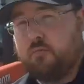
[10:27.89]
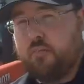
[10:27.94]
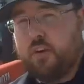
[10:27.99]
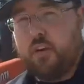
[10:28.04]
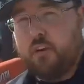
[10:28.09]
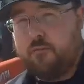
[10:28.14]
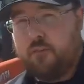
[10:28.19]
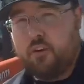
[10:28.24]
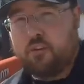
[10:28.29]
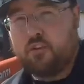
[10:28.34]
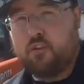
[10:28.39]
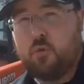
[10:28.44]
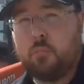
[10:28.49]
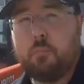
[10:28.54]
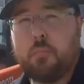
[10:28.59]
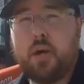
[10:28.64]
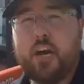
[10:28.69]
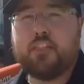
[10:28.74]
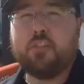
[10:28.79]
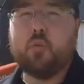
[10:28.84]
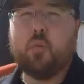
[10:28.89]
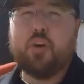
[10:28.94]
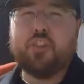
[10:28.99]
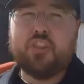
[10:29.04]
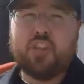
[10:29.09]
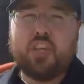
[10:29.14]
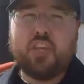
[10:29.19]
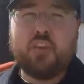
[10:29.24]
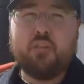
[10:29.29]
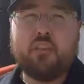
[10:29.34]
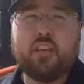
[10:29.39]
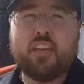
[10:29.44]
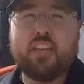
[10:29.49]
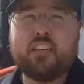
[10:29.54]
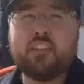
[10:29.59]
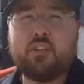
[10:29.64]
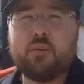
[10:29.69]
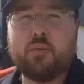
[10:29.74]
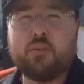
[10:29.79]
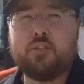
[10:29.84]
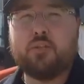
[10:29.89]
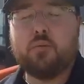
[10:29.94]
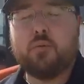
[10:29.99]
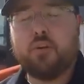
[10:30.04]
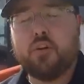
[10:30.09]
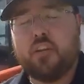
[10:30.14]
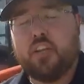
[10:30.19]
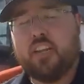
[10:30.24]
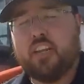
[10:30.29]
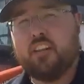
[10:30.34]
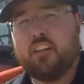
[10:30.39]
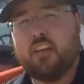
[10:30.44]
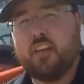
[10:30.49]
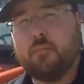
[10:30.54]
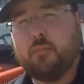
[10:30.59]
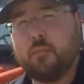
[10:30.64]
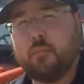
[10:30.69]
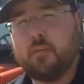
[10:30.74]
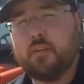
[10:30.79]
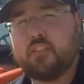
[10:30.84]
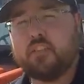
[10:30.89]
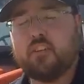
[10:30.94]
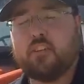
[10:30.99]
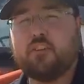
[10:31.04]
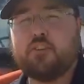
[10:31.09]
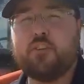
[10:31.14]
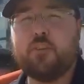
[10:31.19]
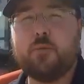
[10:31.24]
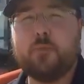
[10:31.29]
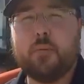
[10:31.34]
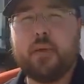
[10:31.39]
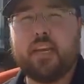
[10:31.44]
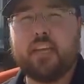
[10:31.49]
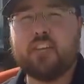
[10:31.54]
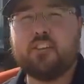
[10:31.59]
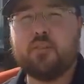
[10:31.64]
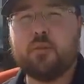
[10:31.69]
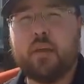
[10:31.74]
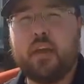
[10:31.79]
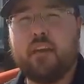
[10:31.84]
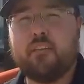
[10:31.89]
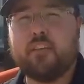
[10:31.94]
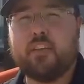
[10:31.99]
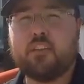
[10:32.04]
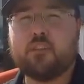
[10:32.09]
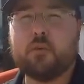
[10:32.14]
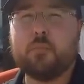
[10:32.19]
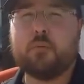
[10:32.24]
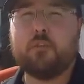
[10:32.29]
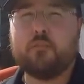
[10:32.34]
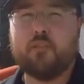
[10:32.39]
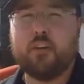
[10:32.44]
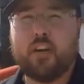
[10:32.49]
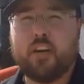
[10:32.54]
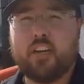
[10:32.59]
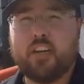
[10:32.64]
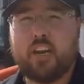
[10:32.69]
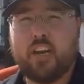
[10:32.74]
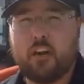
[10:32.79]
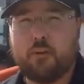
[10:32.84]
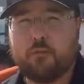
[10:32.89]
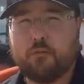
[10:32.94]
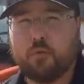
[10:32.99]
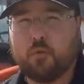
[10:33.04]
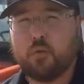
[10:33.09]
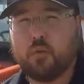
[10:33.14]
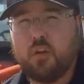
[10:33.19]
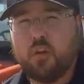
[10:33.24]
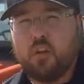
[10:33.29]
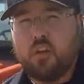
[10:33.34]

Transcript: very versatile. But the one thing you get into is you could get into implements that are too big and too heavy, so be very careful